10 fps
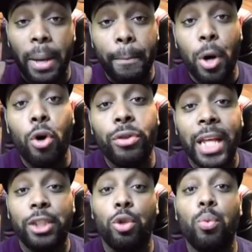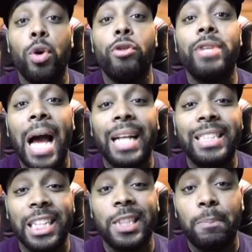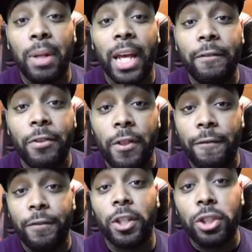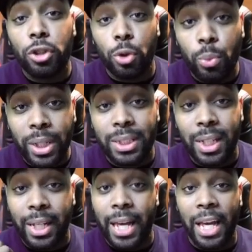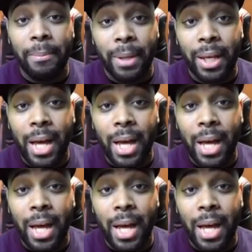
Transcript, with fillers: a mode that you will not just play for the first 2 weeks of the game being